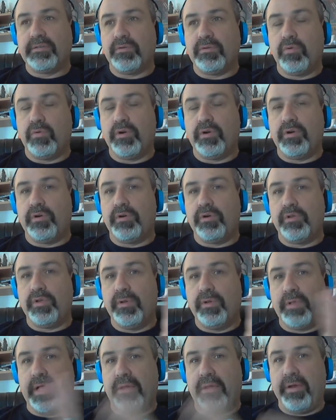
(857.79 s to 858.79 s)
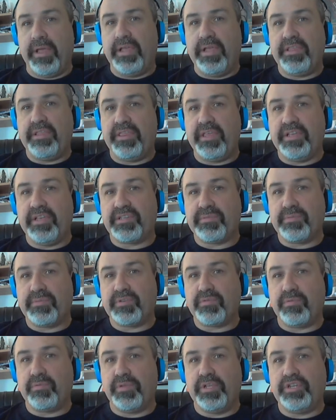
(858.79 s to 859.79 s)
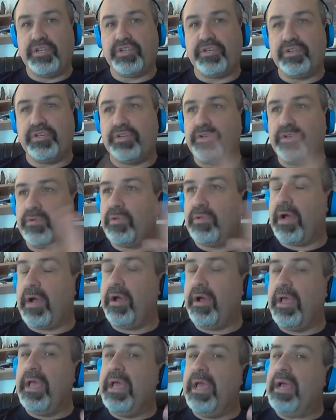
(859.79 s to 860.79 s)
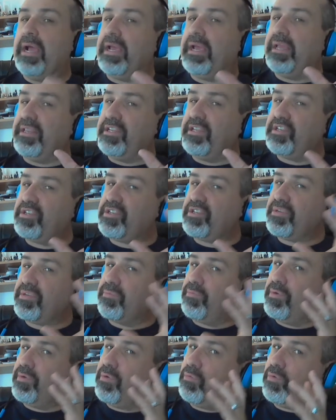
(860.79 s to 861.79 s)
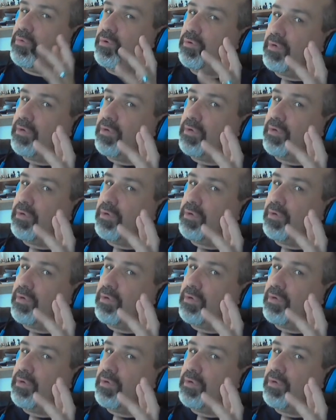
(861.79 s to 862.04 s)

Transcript: Or do you allow atheism as a religion? Do you allow, again, these are some real world